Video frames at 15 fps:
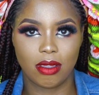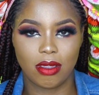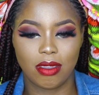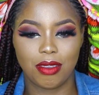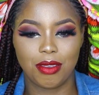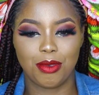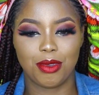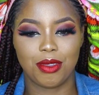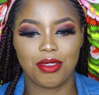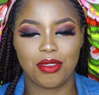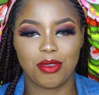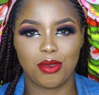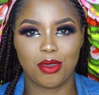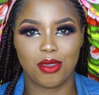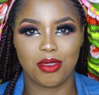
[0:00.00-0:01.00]

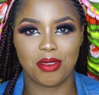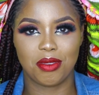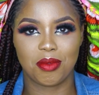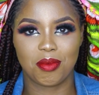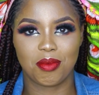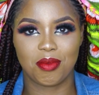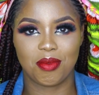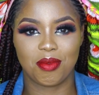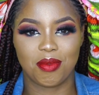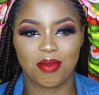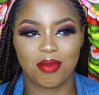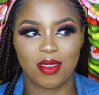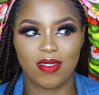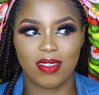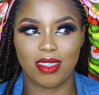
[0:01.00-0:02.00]
serious,
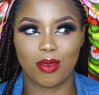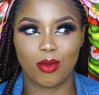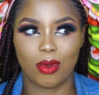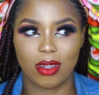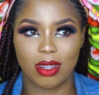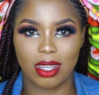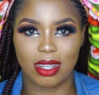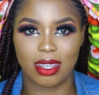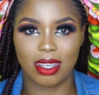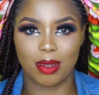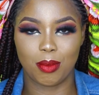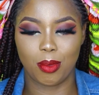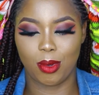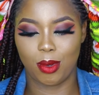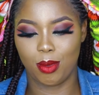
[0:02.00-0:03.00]
if there's a word like
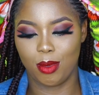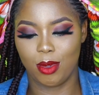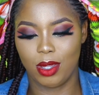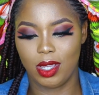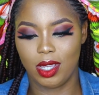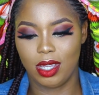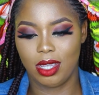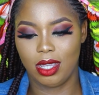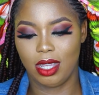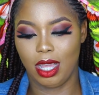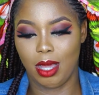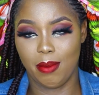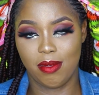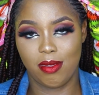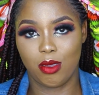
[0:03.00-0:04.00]
that. But
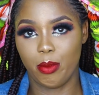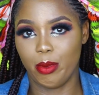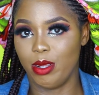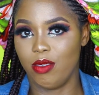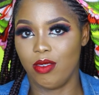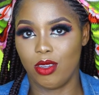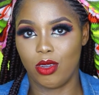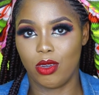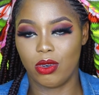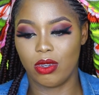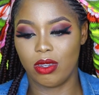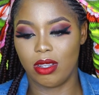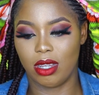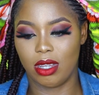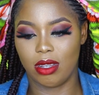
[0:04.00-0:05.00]
I'm still believing
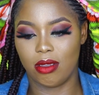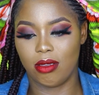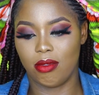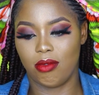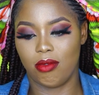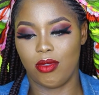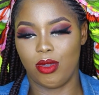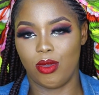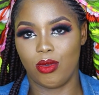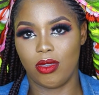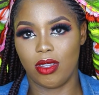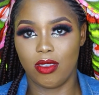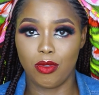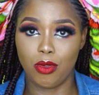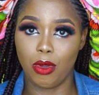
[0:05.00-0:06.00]
God, and you know,
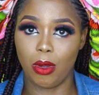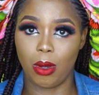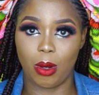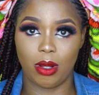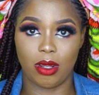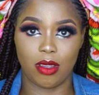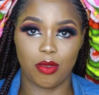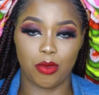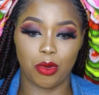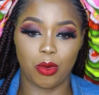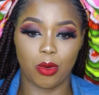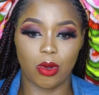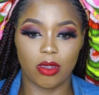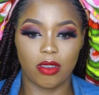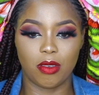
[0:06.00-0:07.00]
there's no hurry, there's no
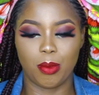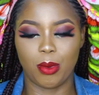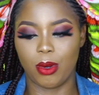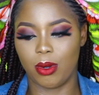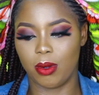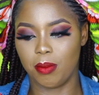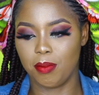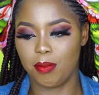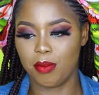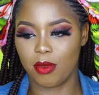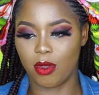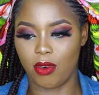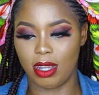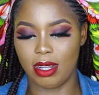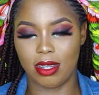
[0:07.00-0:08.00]
rush, but
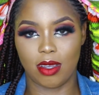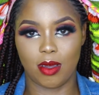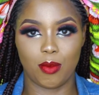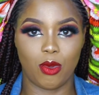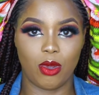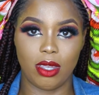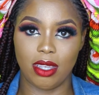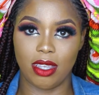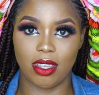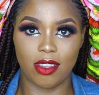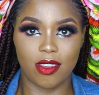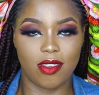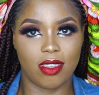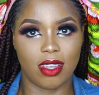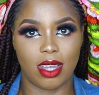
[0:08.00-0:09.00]
right now I'm not
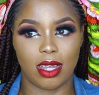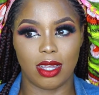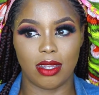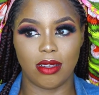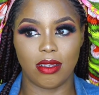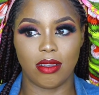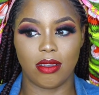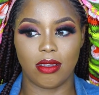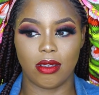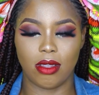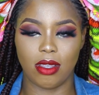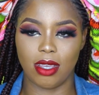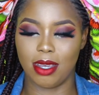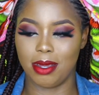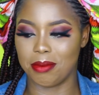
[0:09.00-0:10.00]
engaged. And
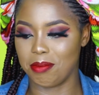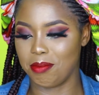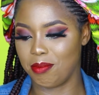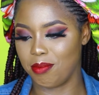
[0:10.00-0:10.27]
yeah,